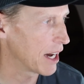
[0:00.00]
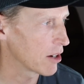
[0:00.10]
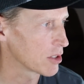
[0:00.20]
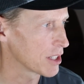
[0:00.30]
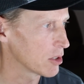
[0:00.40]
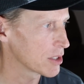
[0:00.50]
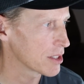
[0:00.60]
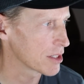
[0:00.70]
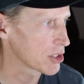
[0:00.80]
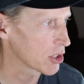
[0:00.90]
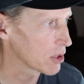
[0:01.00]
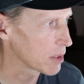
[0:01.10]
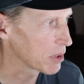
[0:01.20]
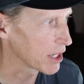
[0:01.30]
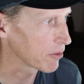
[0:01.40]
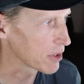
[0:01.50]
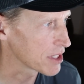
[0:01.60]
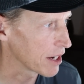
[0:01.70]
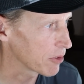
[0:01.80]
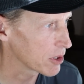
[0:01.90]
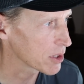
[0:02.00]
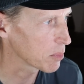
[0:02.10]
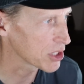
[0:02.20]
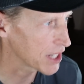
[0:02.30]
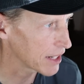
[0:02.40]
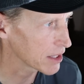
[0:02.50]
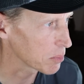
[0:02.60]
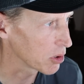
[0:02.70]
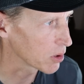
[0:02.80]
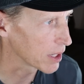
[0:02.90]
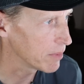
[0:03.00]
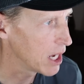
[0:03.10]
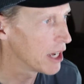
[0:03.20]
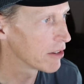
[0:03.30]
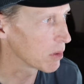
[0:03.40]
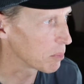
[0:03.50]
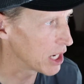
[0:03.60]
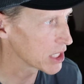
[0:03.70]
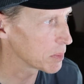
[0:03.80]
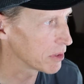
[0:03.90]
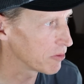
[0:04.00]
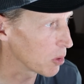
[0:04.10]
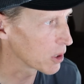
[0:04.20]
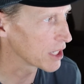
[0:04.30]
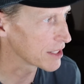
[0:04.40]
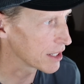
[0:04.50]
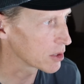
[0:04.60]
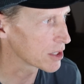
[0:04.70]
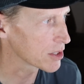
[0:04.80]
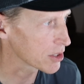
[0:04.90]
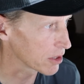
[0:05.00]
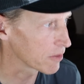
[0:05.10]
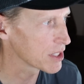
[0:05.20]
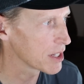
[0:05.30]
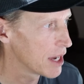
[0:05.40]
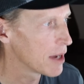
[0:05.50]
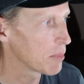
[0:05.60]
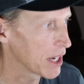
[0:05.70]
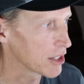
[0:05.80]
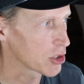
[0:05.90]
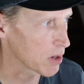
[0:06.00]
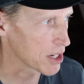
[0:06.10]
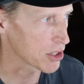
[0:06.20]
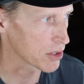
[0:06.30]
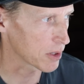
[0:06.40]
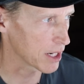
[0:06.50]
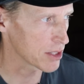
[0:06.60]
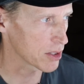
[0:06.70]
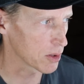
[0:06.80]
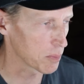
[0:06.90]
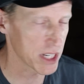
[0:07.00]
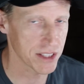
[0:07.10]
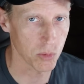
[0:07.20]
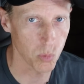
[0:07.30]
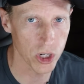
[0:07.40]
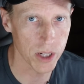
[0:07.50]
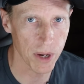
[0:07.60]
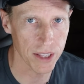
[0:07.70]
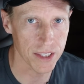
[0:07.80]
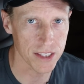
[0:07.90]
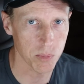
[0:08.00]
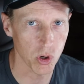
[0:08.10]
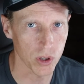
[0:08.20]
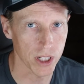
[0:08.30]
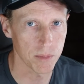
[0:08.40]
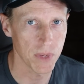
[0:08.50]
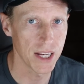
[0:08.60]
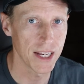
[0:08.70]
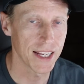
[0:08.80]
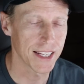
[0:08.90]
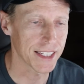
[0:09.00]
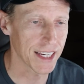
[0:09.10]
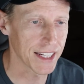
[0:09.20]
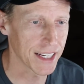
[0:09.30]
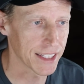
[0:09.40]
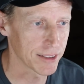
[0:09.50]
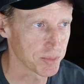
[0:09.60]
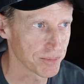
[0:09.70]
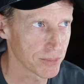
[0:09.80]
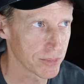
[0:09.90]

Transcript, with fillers: counterintelligence and security plan for this effort to protect the program from possible foreign intelligence service penetrations. Okay, so they're basically worried about this program getting